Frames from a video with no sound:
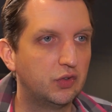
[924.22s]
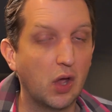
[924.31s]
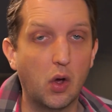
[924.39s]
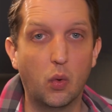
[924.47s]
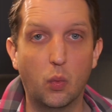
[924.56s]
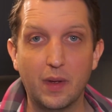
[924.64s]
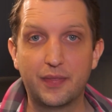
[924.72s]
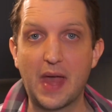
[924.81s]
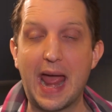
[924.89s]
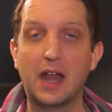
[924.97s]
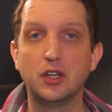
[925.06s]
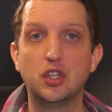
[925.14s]
So with
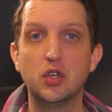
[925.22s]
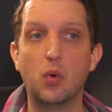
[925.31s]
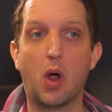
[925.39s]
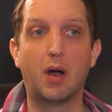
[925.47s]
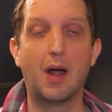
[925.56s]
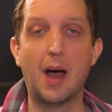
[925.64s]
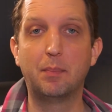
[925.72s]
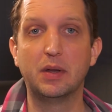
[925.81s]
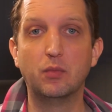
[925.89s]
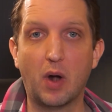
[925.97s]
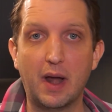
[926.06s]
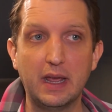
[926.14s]
that, you are up
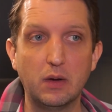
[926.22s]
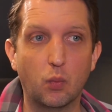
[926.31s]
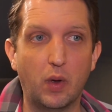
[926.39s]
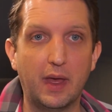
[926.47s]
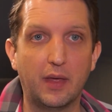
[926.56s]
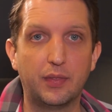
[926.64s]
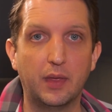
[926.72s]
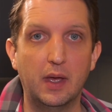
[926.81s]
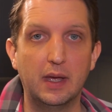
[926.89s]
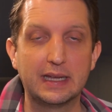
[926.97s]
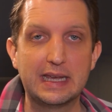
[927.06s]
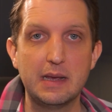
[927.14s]
and running with
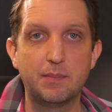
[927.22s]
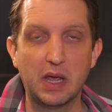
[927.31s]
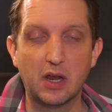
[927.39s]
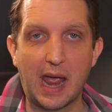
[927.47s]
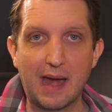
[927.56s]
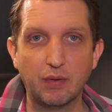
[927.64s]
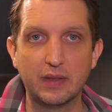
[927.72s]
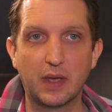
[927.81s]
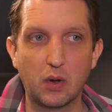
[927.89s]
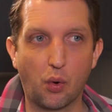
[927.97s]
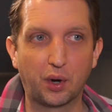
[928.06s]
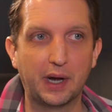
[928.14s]
keeping
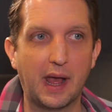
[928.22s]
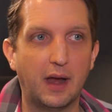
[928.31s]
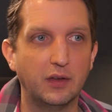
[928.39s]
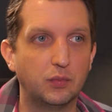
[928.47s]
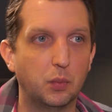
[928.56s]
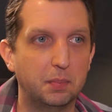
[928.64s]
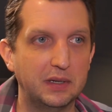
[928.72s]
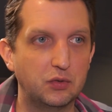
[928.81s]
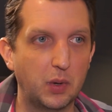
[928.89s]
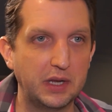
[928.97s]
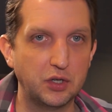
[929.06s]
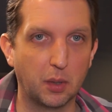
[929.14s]
everything organized
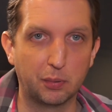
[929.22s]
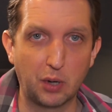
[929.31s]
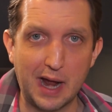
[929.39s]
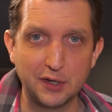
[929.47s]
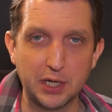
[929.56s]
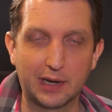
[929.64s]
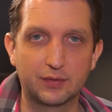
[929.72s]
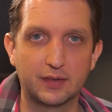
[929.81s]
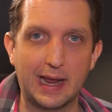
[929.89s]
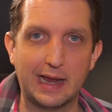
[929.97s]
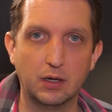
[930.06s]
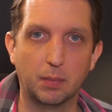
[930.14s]
between your projects
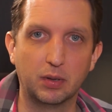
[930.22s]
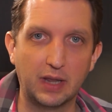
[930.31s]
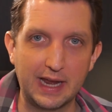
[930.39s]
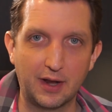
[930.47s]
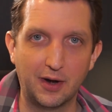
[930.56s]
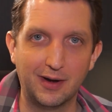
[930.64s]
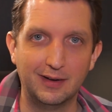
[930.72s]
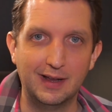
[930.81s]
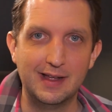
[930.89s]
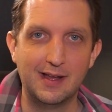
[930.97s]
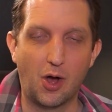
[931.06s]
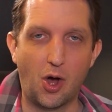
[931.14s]
and your planner,
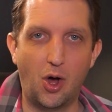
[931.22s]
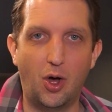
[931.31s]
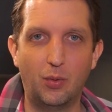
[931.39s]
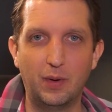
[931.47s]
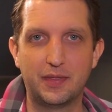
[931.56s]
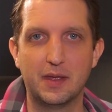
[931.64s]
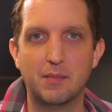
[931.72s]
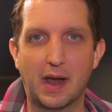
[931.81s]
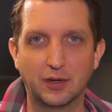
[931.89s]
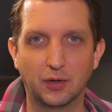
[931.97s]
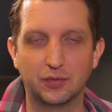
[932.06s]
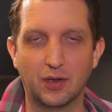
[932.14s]
all within
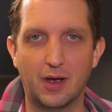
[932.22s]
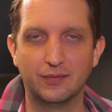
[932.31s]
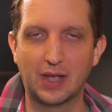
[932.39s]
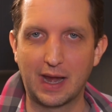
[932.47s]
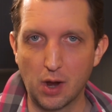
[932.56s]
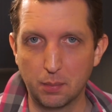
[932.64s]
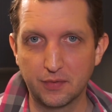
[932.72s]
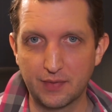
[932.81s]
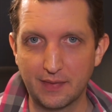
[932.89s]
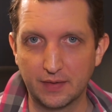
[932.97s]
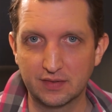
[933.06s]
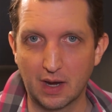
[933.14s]
Microsoft. I hope you
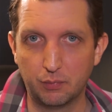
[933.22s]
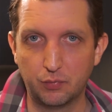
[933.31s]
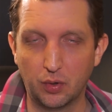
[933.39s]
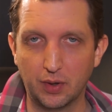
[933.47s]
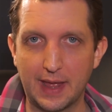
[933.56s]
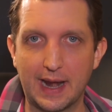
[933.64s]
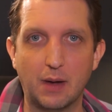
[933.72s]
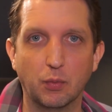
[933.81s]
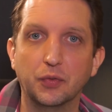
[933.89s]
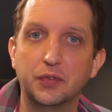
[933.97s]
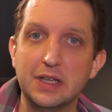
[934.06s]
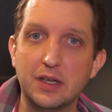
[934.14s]
found this helpful, and I
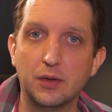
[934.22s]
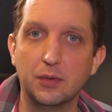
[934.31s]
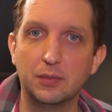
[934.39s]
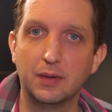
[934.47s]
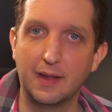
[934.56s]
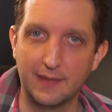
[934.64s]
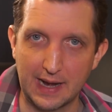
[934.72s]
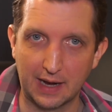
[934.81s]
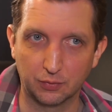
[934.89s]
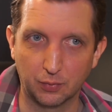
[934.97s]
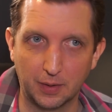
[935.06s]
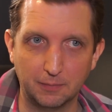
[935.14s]
will see you in the
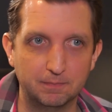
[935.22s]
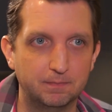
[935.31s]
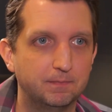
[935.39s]
next one.